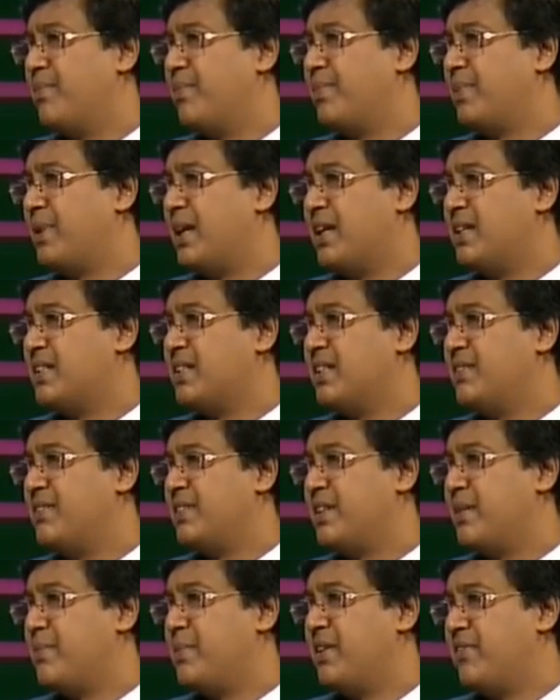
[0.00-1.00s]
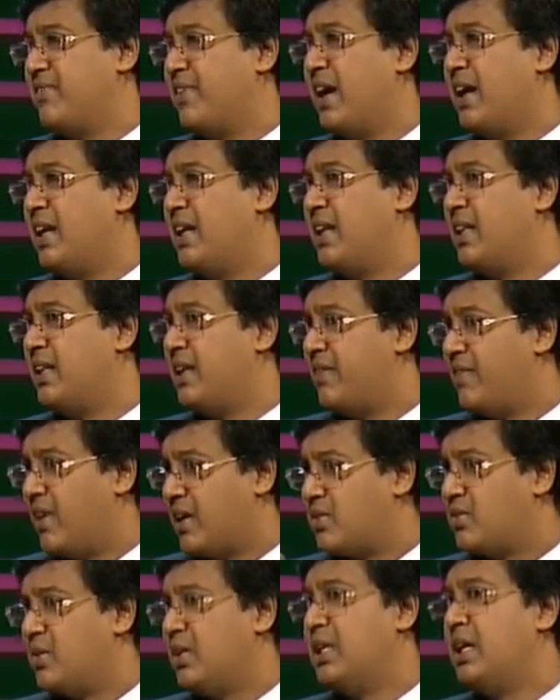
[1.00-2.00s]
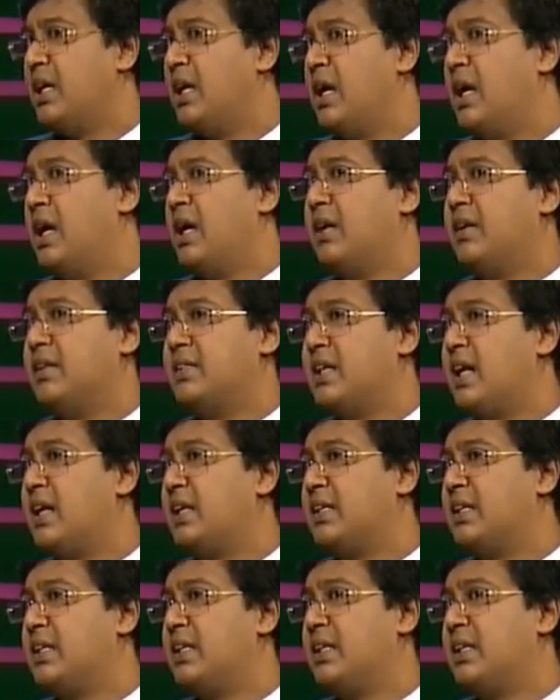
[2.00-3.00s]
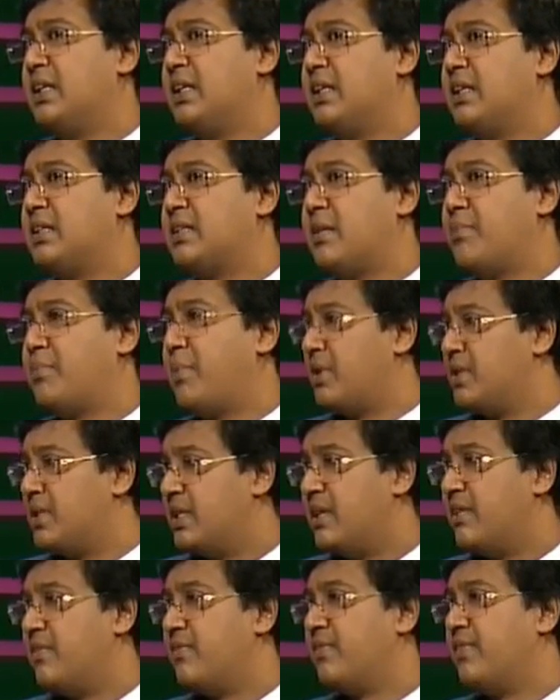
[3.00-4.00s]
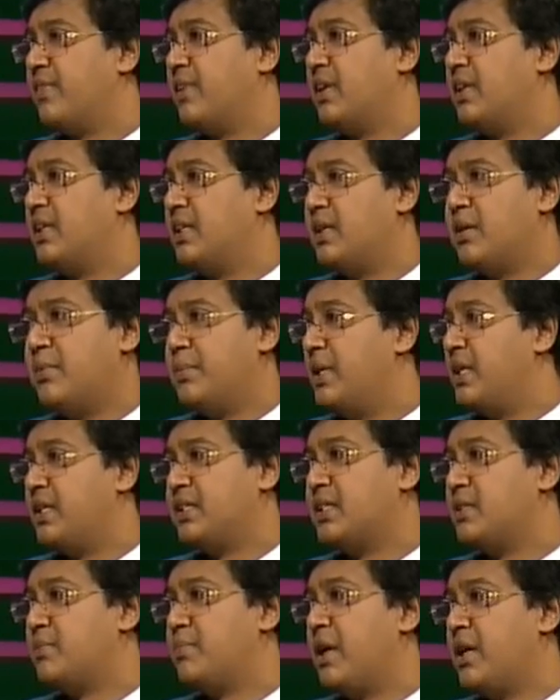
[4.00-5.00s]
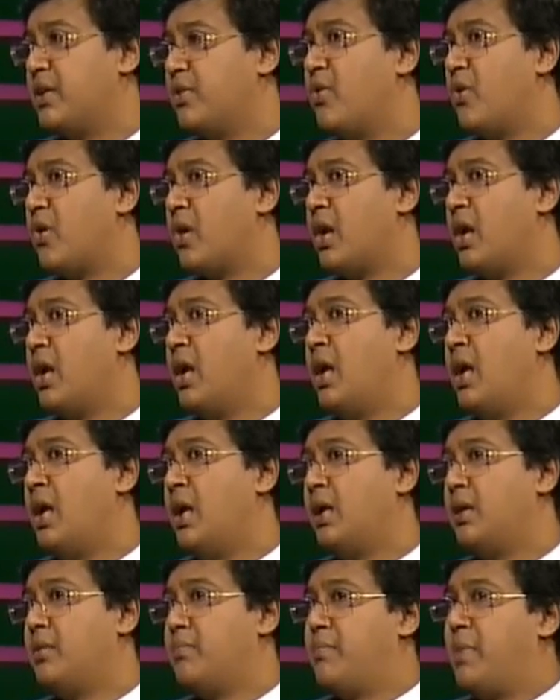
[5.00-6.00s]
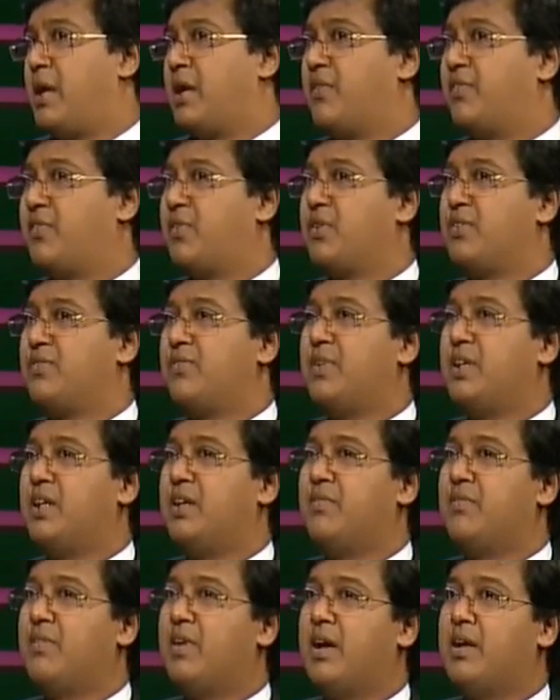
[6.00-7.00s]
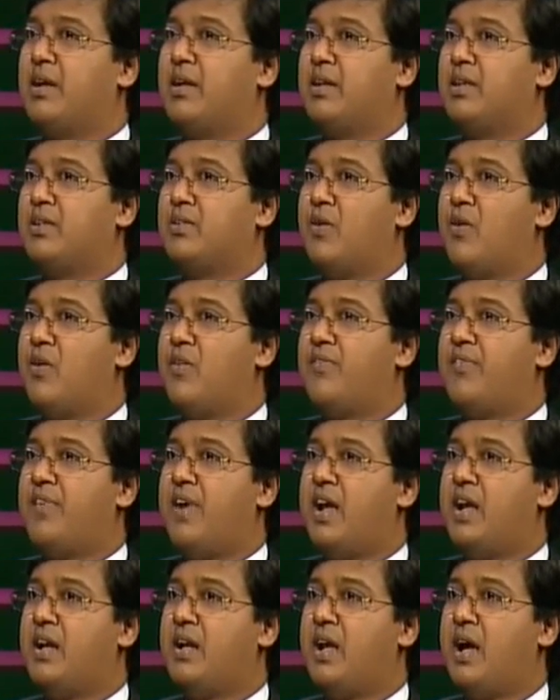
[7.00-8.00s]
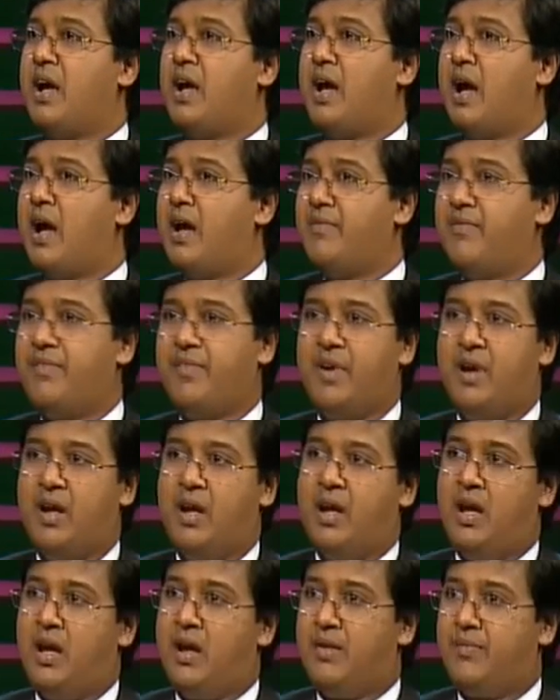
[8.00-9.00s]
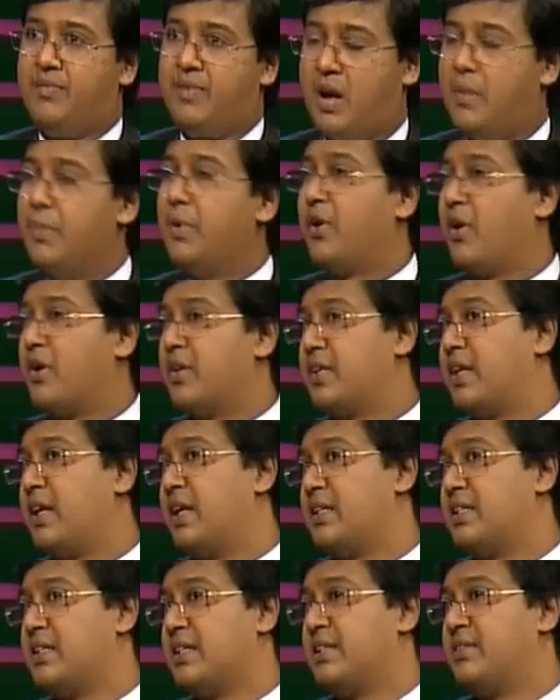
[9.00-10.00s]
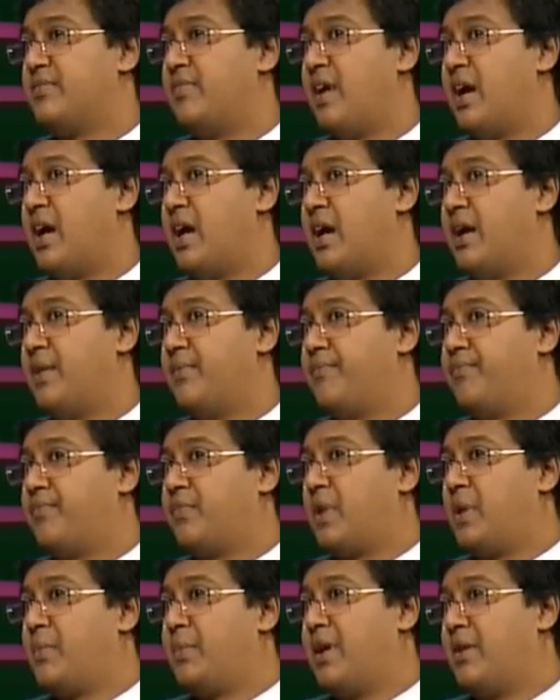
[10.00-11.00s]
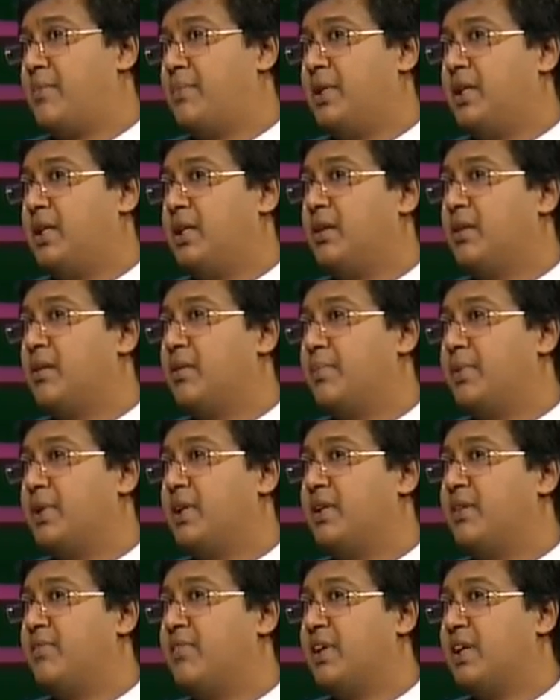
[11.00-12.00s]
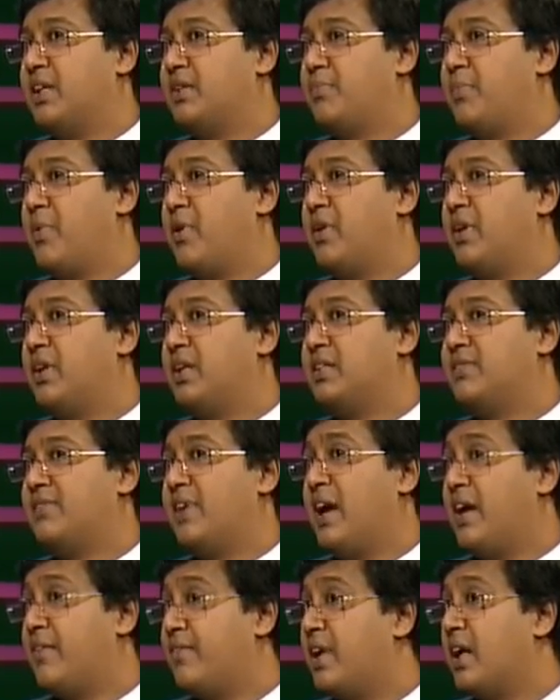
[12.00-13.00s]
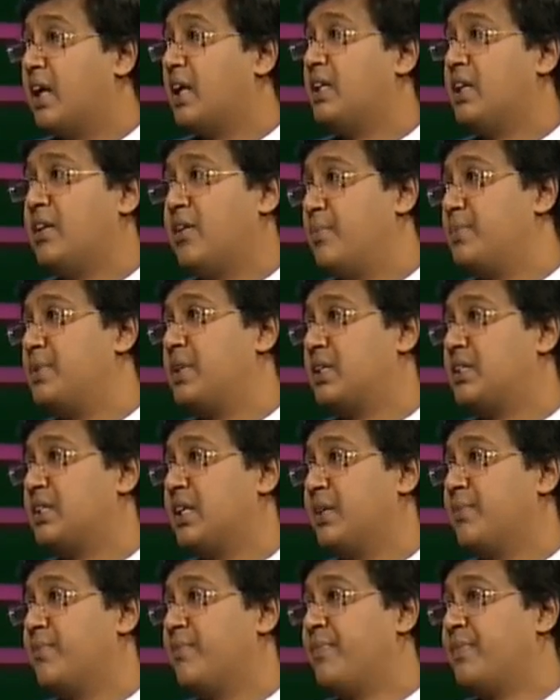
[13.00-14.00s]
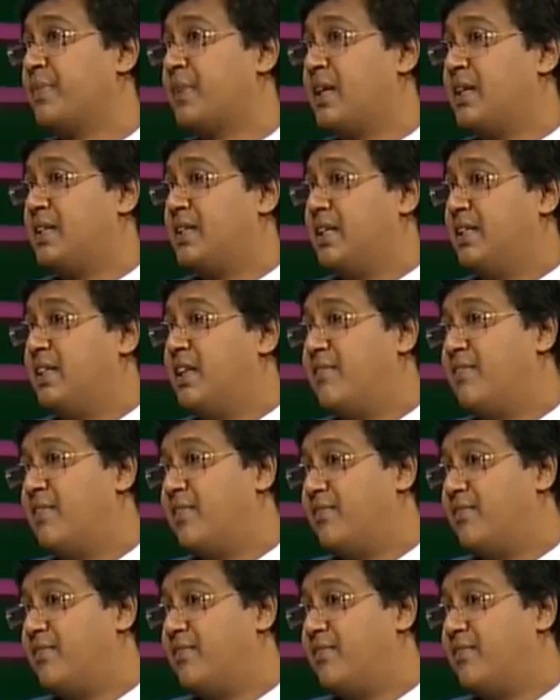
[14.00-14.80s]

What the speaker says: cases which have been filed, and they have actually resulted in some positive determinations by court. But of course, offhand, I've come across cases where I have been appeared for respondents where I have taken that objection. There